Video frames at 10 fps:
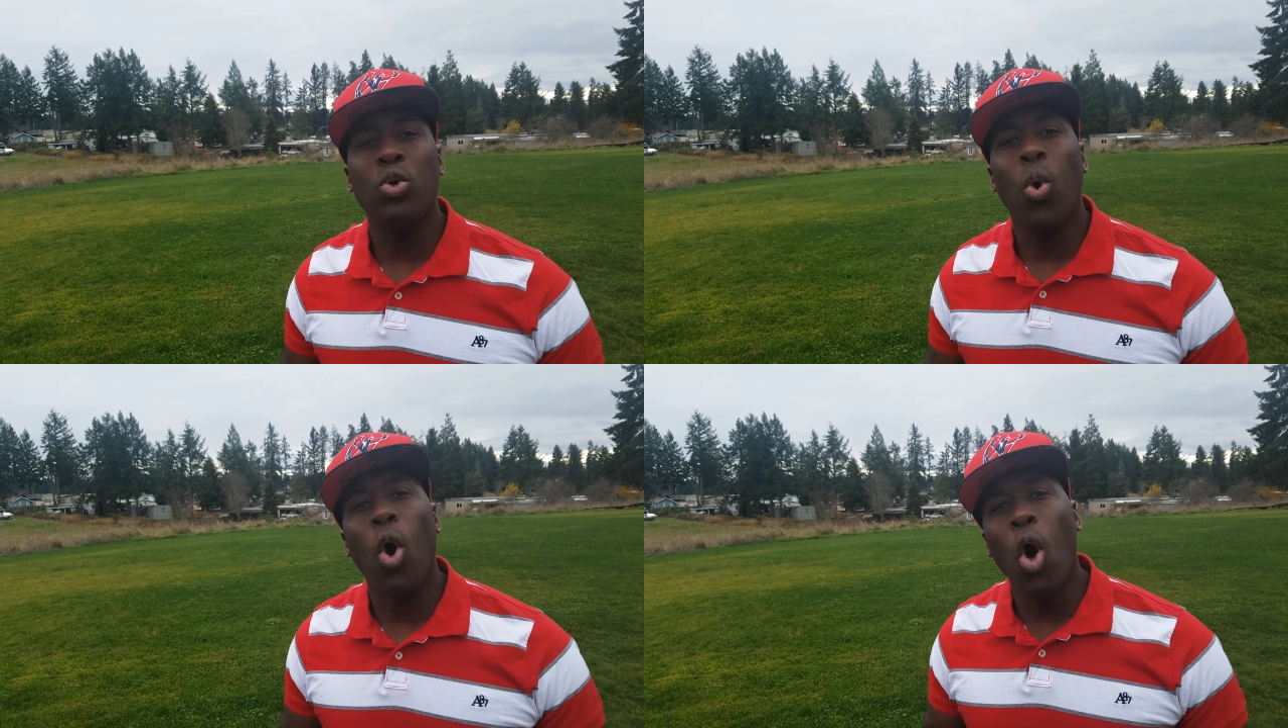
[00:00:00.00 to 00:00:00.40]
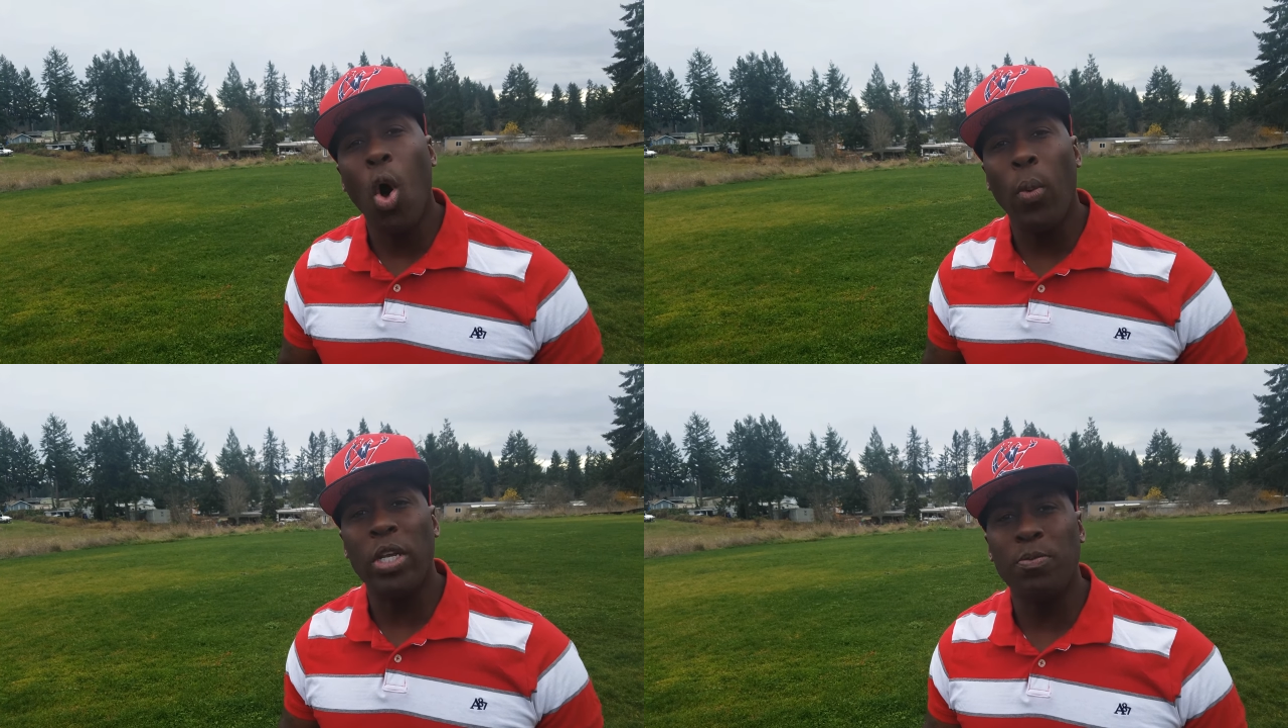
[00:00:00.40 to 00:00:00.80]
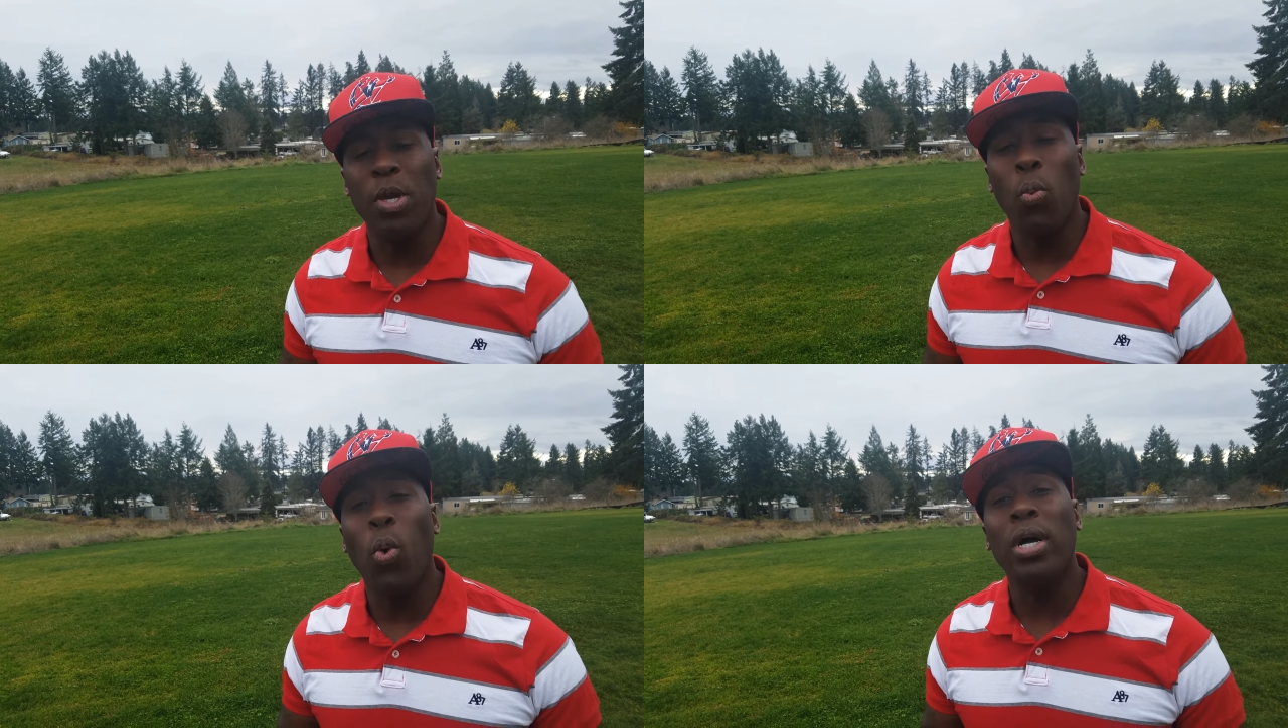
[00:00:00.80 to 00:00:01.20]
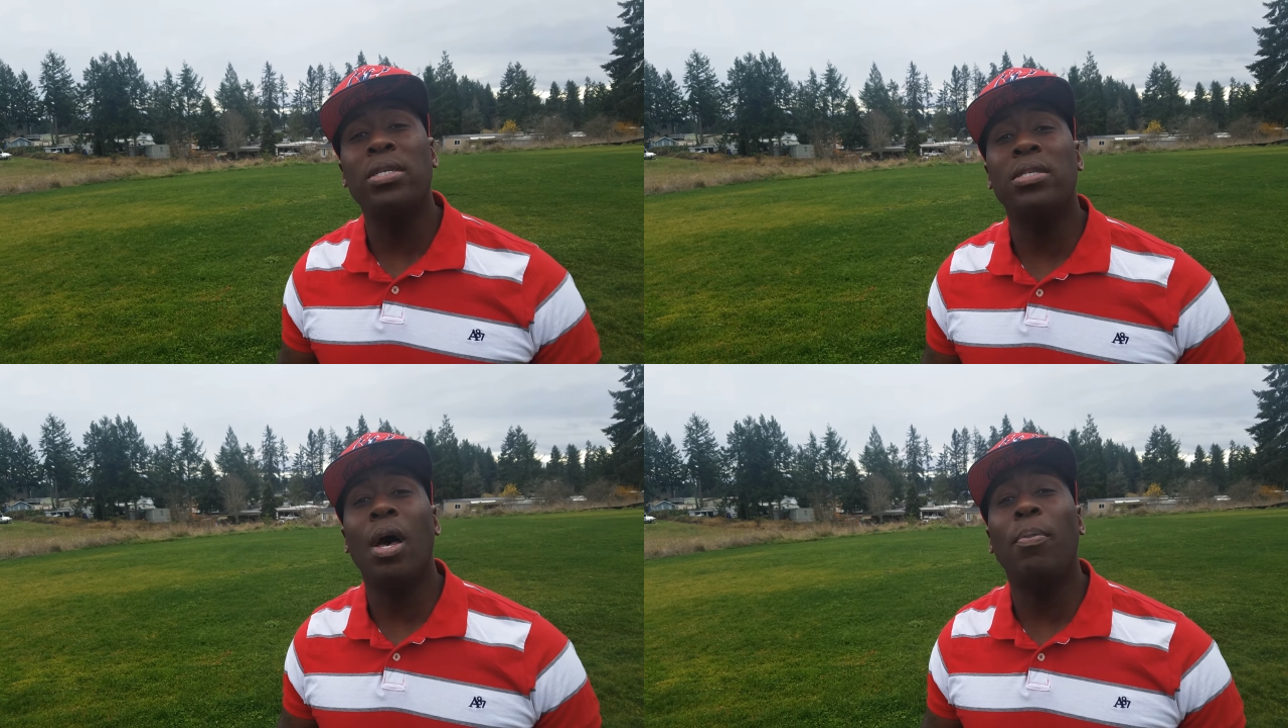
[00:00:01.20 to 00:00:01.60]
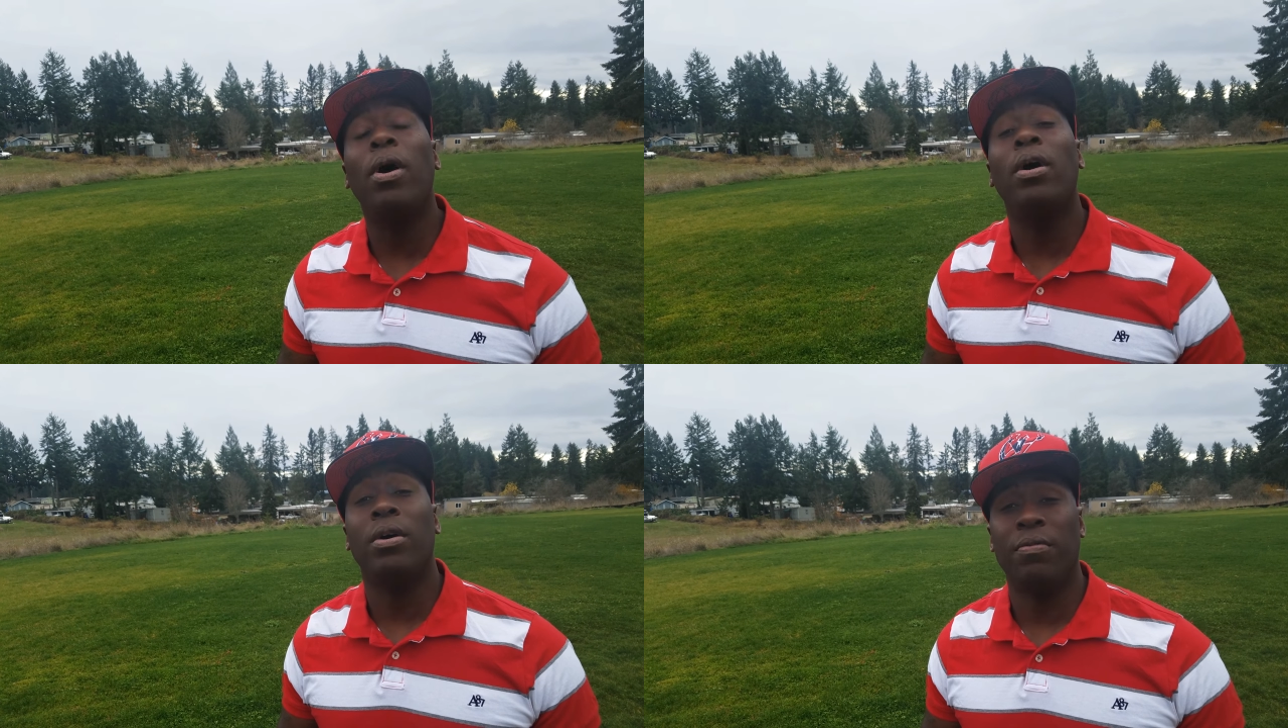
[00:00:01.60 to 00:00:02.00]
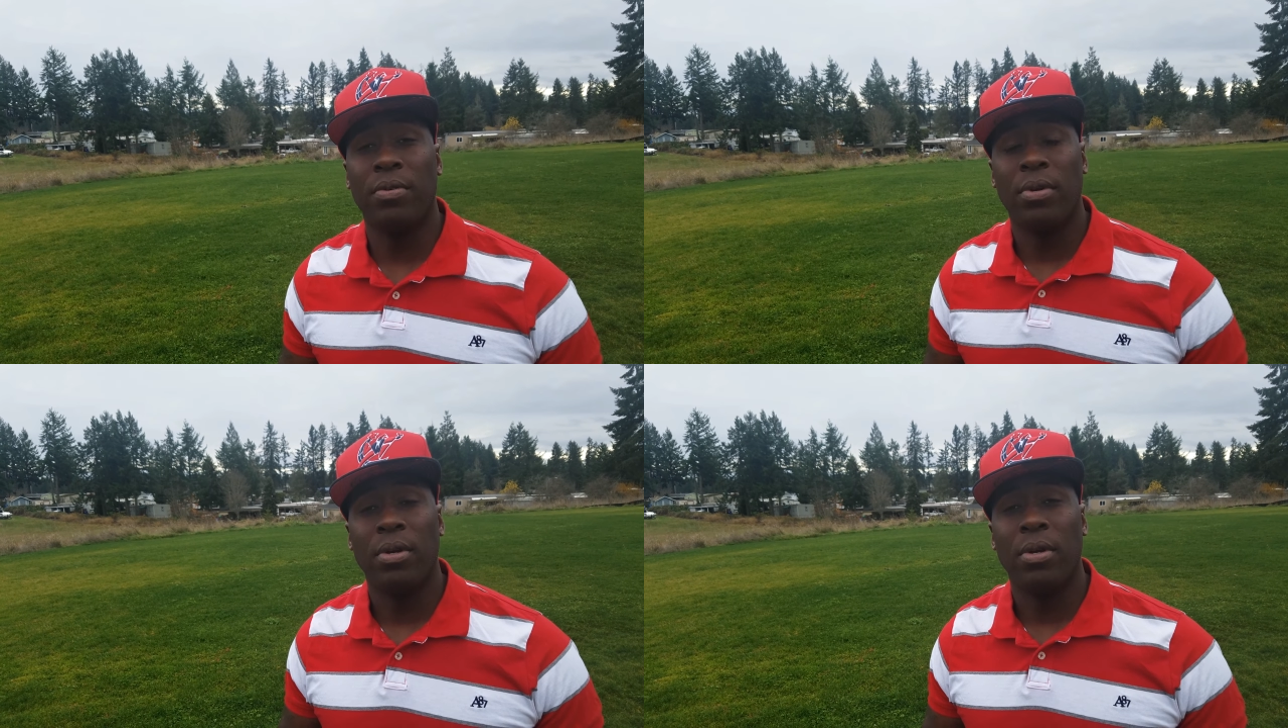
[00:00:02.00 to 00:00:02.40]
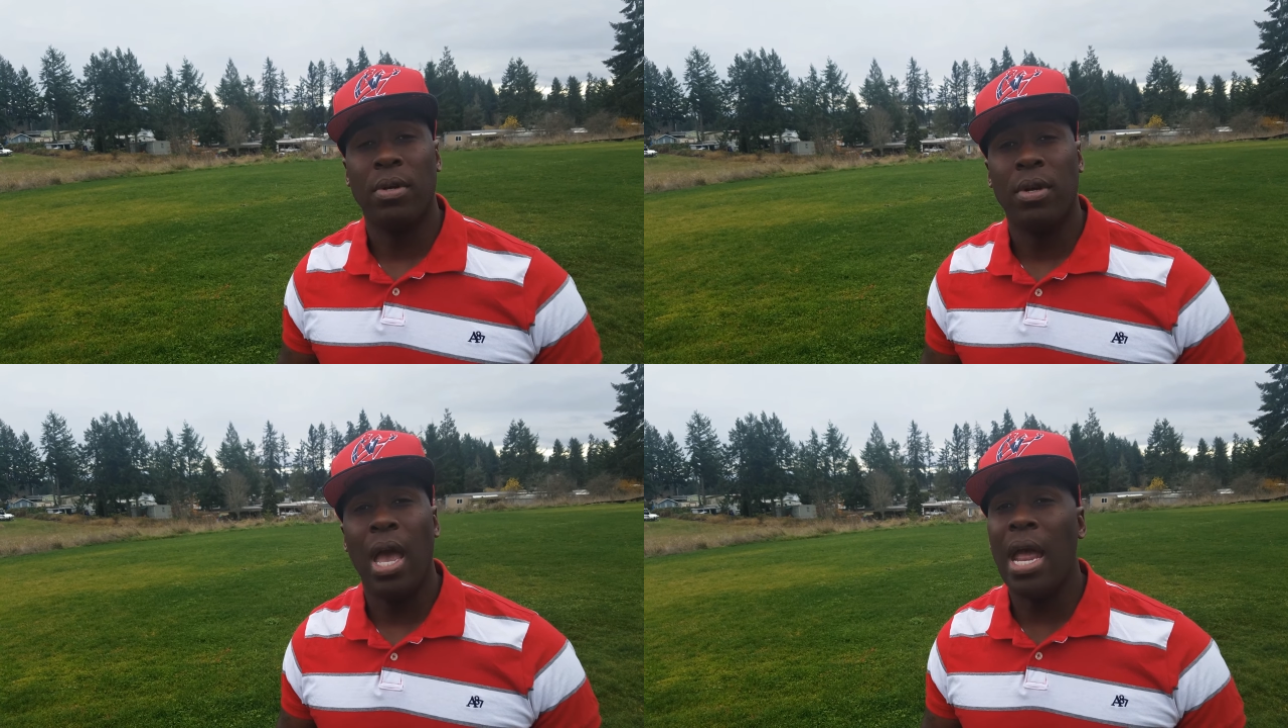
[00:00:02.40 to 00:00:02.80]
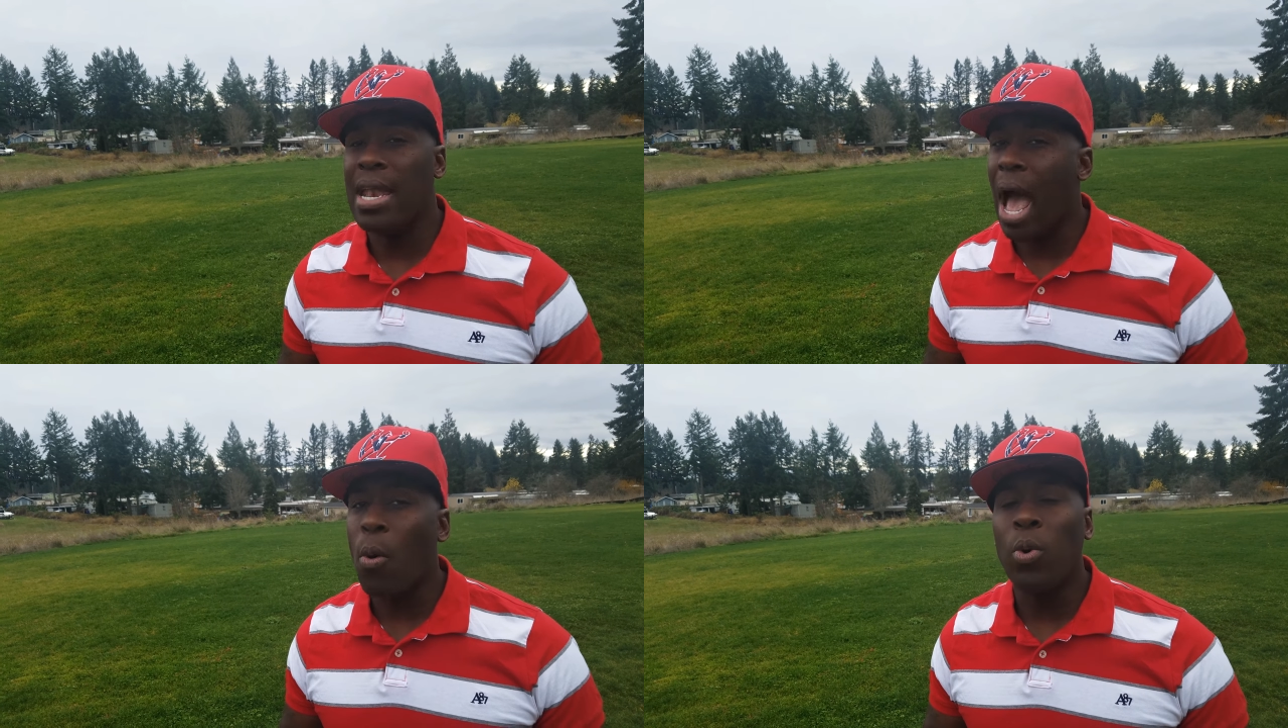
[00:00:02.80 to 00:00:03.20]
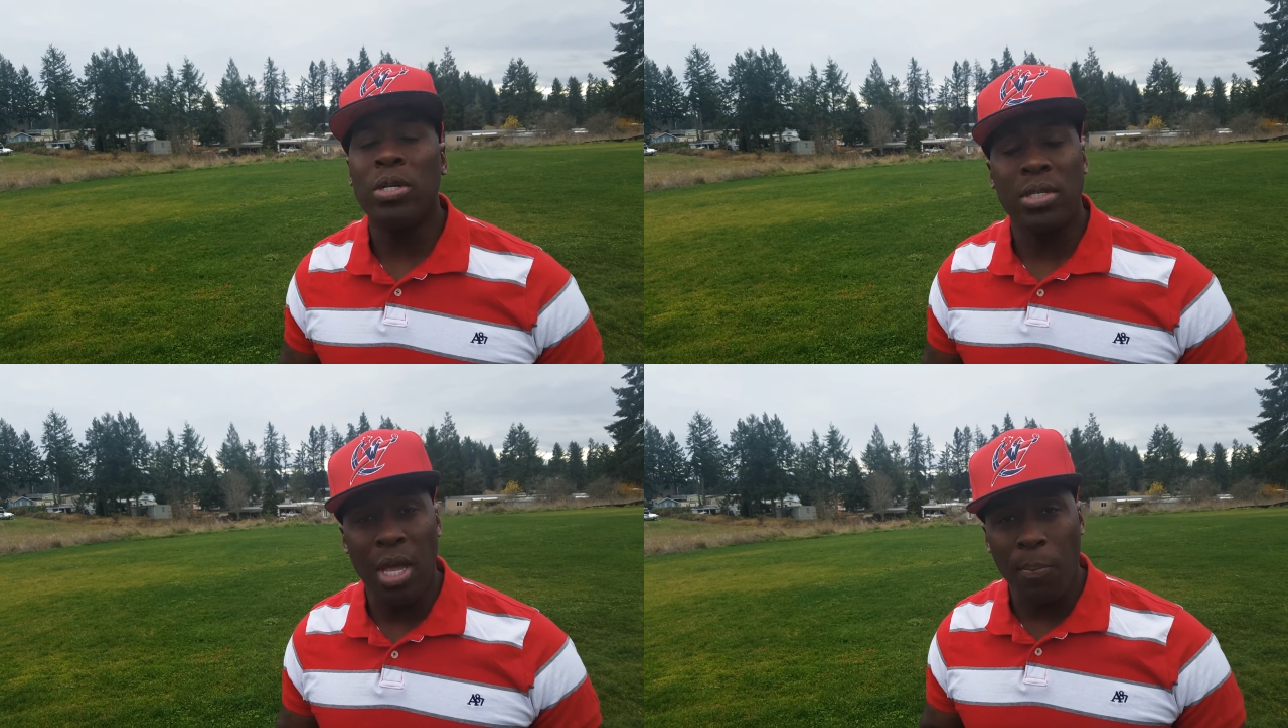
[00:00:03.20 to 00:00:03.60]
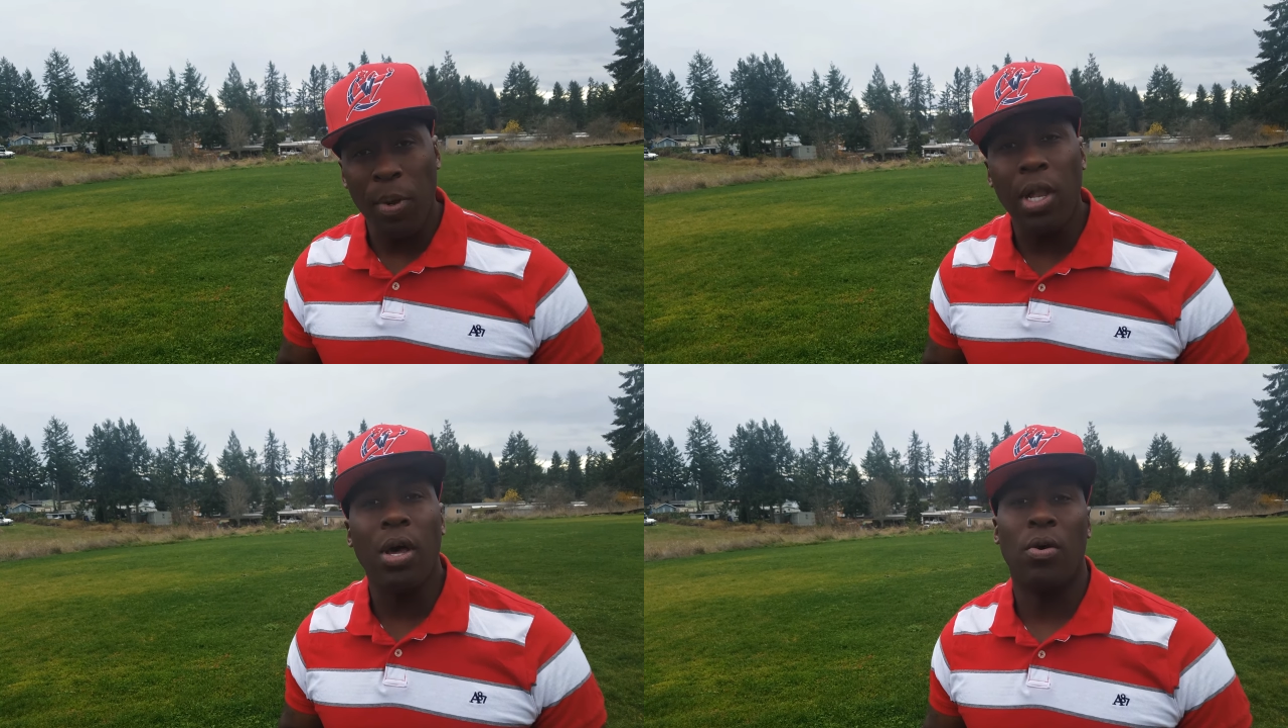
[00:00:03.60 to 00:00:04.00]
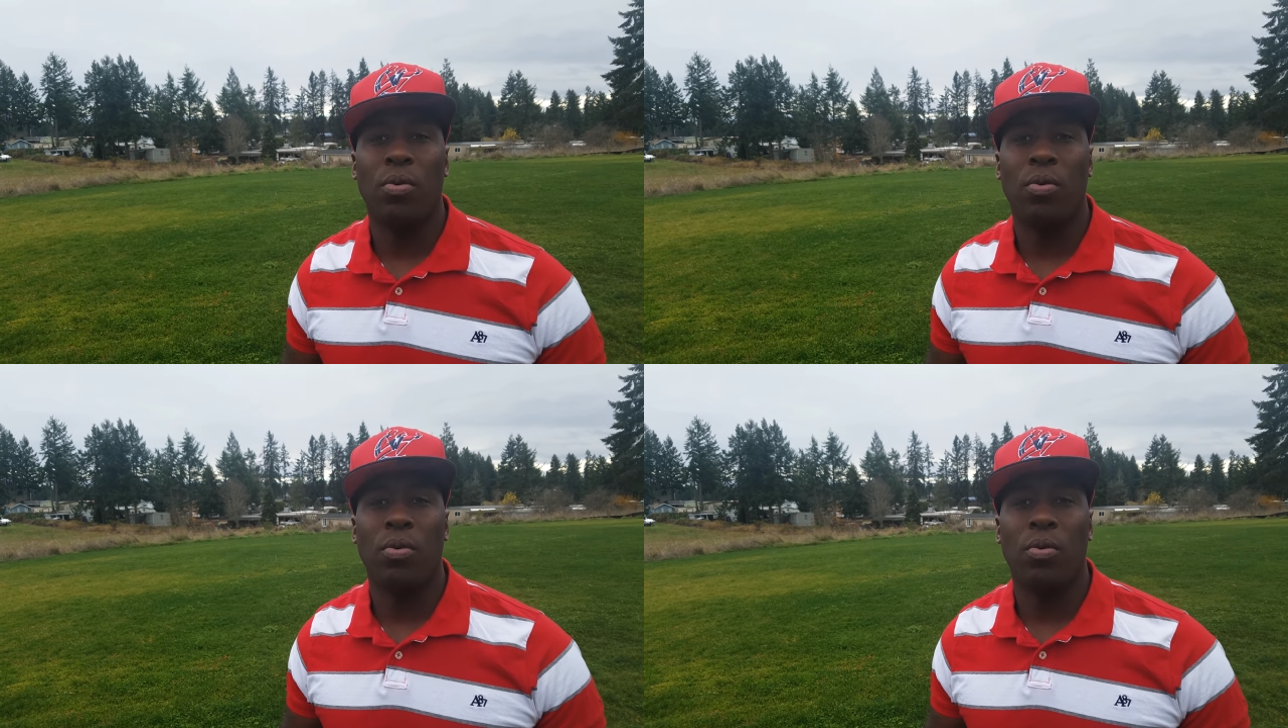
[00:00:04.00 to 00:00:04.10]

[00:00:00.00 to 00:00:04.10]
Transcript: that you always be one step of and not one step